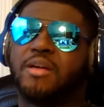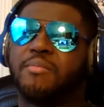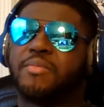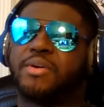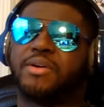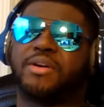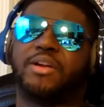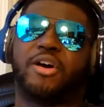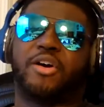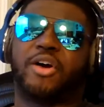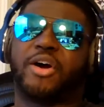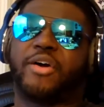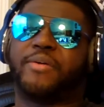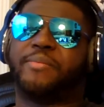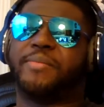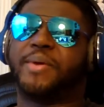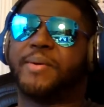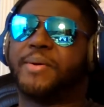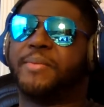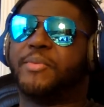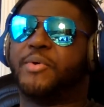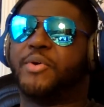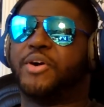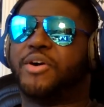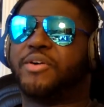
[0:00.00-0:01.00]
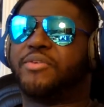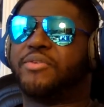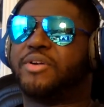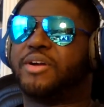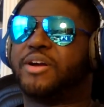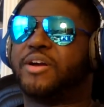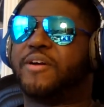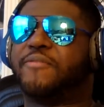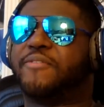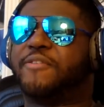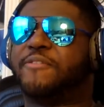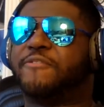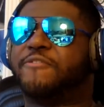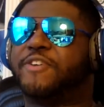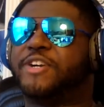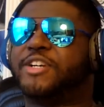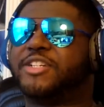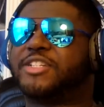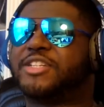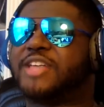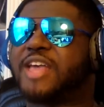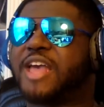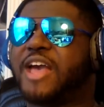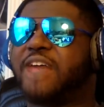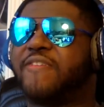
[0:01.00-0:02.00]
But no, I remember more of the
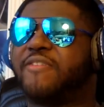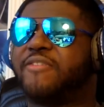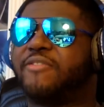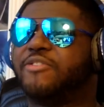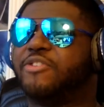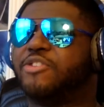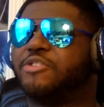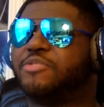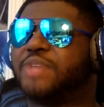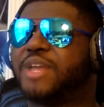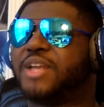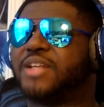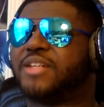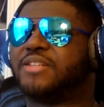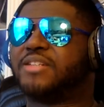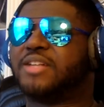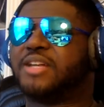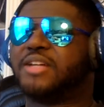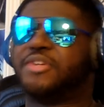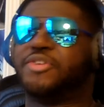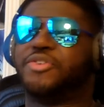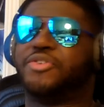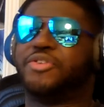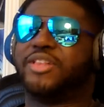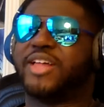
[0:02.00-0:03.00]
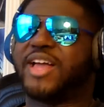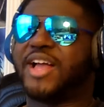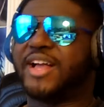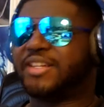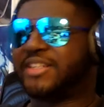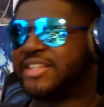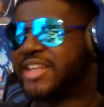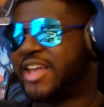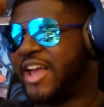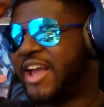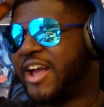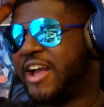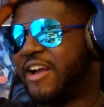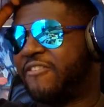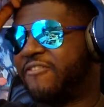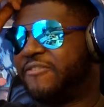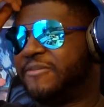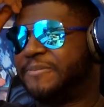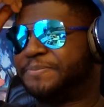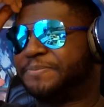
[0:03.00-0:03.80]
first half of Fruits Baskets than I do the last half.